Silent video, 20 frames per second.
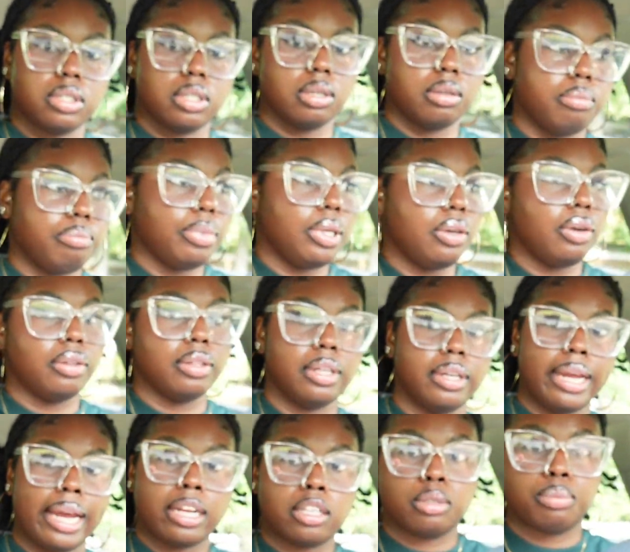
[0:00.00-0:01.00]
to be on the
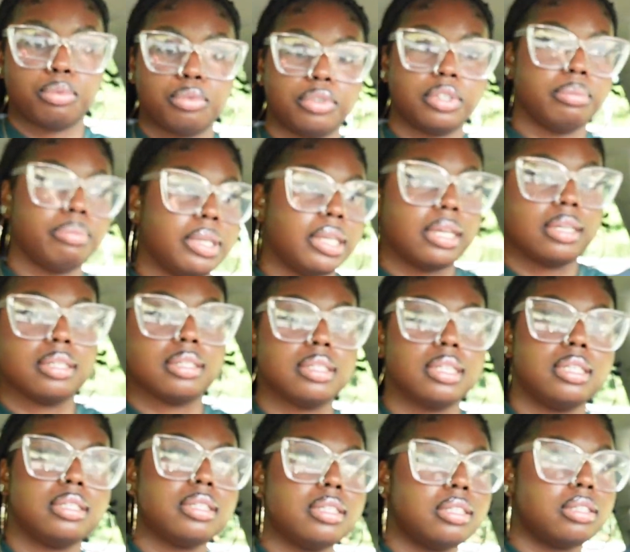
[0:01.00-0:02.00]
dashboard, because
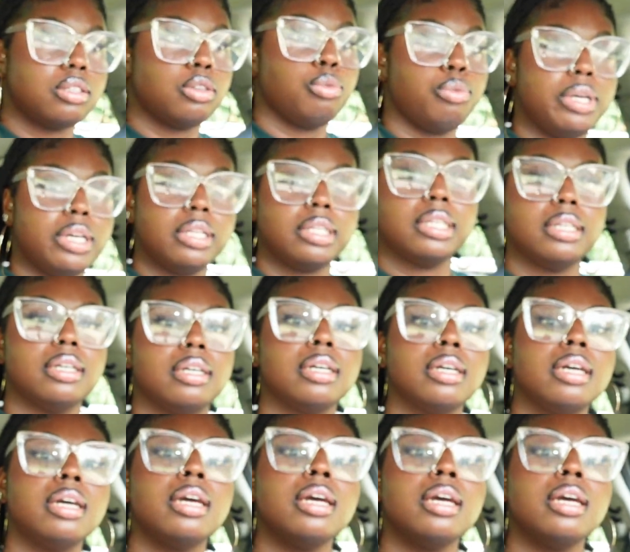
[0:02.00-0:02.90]
this is too wiggly.